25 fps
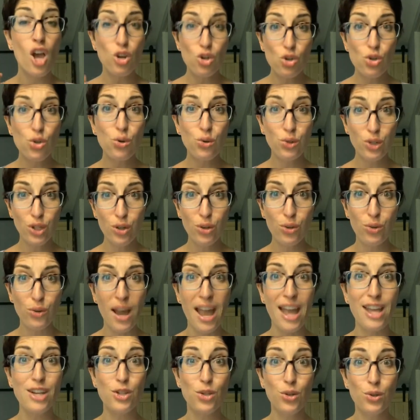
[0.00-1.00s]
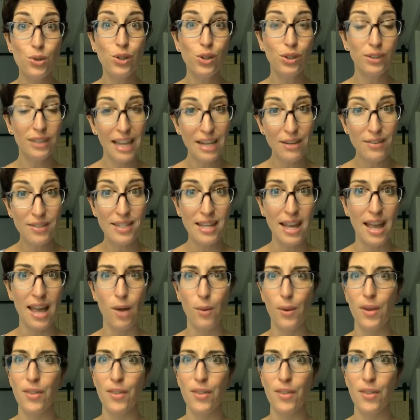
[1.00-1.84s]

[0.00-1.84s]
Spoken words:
to you and to your lifestyle,